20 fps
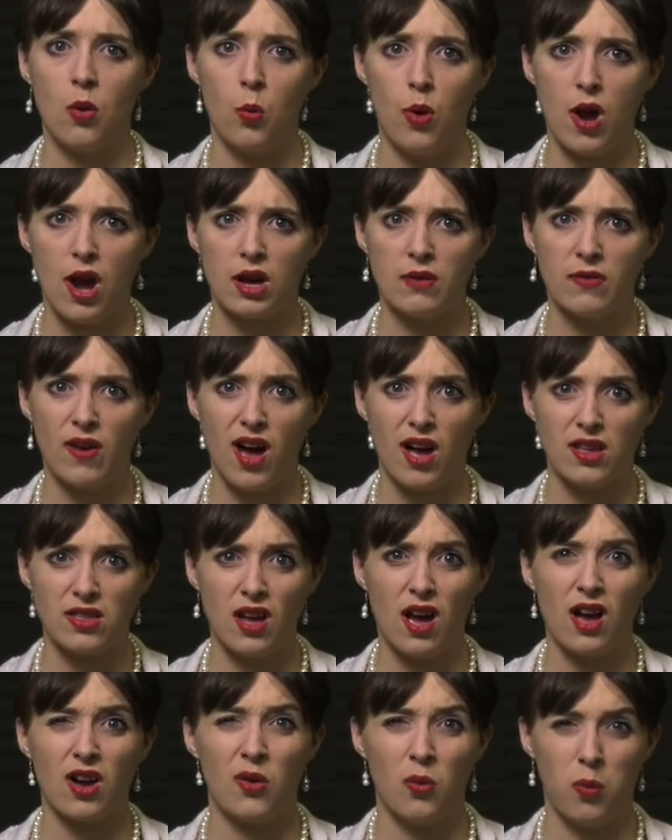work of art
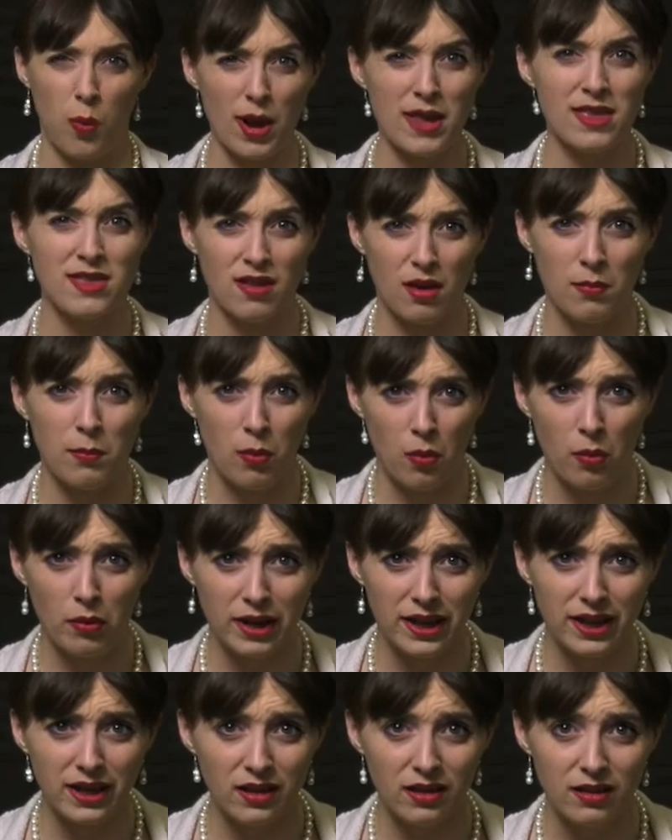are quite
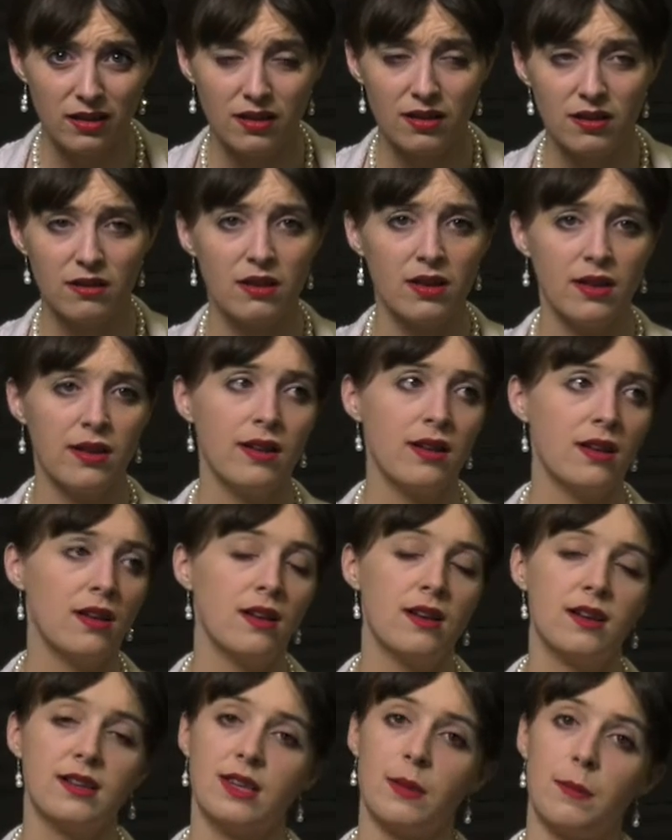appalling.
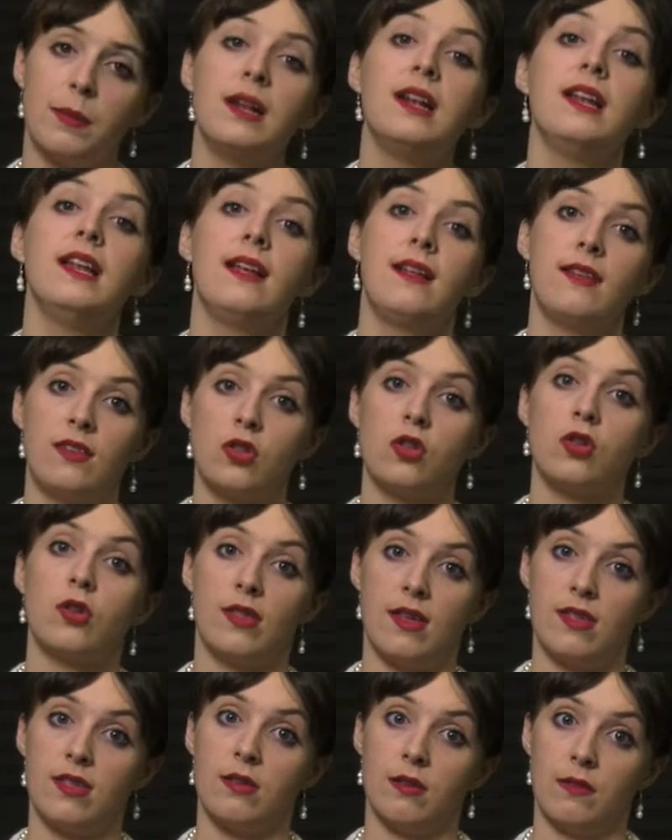The police
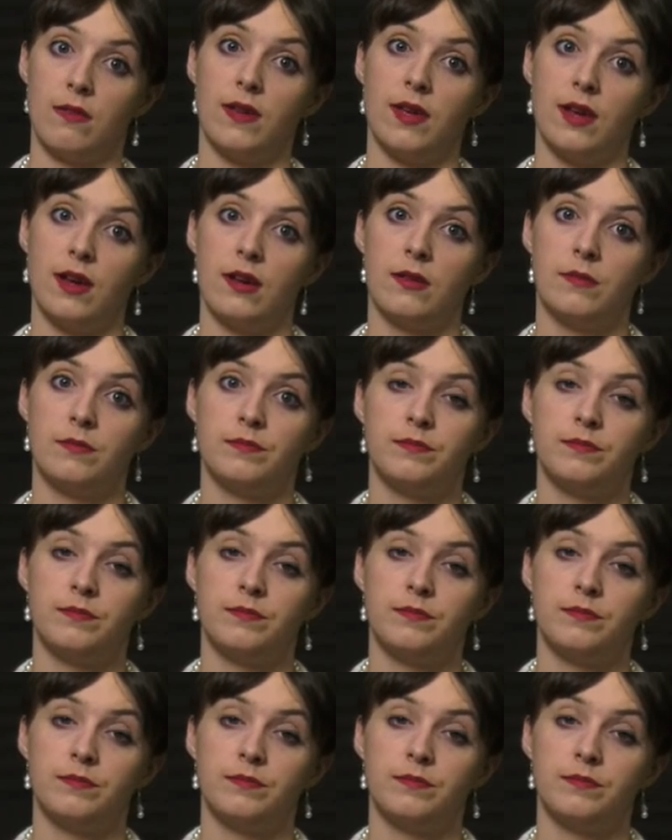should interfere.